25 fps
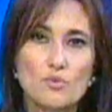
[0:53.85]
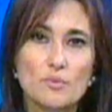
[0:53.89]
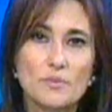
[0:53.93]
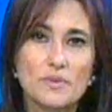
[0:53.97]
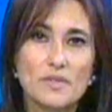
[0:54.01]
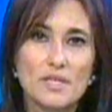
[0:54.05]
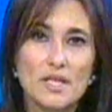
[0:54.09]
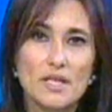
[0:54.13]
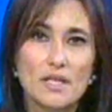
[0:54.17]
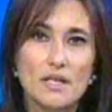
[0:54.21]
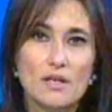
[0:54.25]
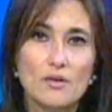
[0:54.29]
We'll
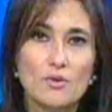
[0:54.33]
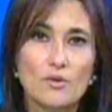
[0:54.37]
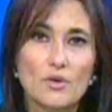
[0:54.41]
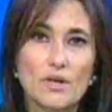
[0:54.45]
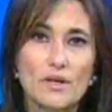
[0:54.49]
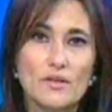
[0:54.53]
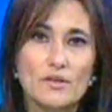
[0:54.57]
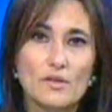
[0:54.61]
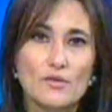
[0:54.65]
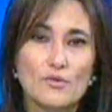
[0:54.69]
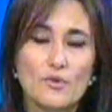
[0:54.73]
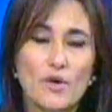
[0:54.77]
be taking a
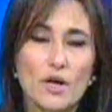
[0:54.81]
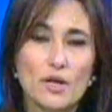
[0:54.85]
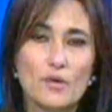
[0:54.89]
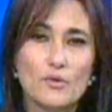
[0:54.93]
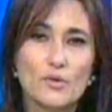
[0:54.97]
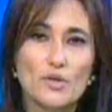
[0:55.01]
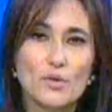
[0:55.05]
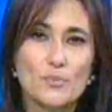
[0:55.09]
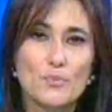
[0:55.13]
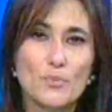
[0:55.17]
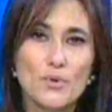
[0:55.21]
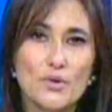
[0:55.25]
look at the
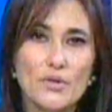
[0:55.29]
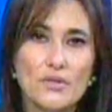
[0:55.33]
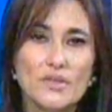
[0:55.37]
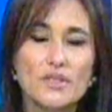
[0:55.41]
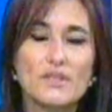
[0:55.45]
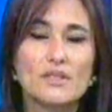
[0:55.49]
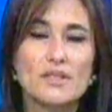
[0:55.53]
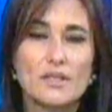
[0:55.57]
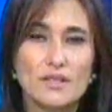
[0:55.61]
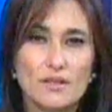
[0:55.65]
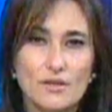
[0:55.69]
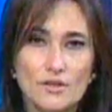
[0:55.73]
following report
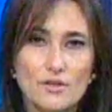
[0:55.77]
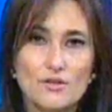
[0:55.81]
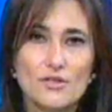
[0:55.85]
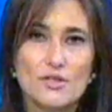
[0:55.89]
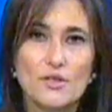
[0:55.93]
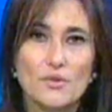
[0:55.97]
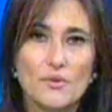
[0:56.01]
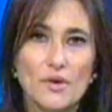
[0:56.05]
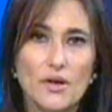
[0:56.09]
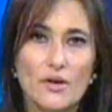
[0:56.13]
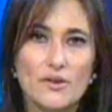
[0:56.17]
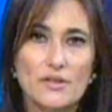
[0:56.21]
and then
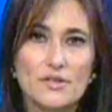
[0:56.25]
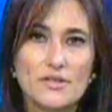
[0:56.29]
continuing our